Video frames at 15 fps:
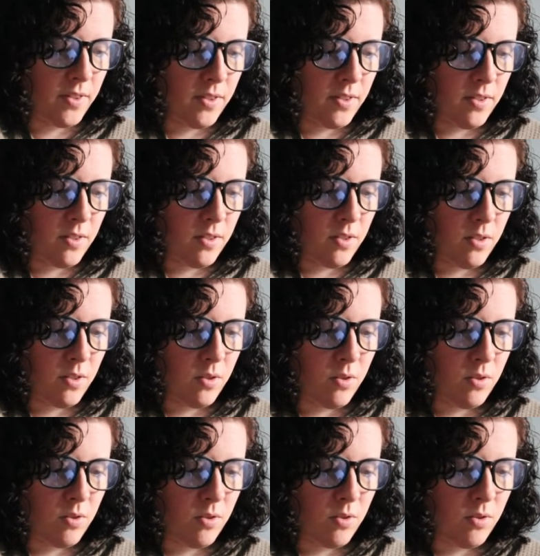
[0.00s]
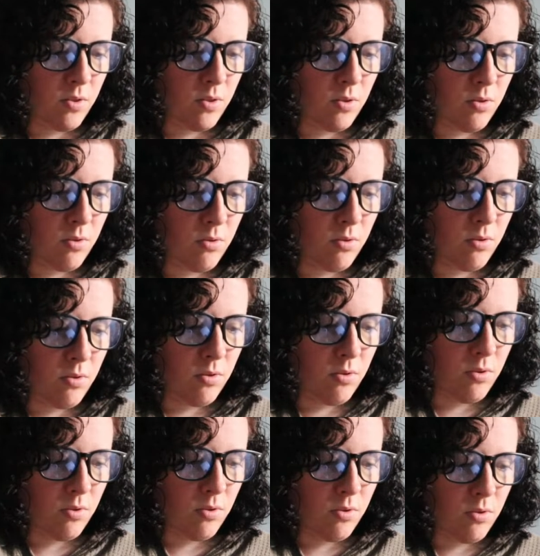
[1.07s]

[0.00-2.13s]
(no one is talking)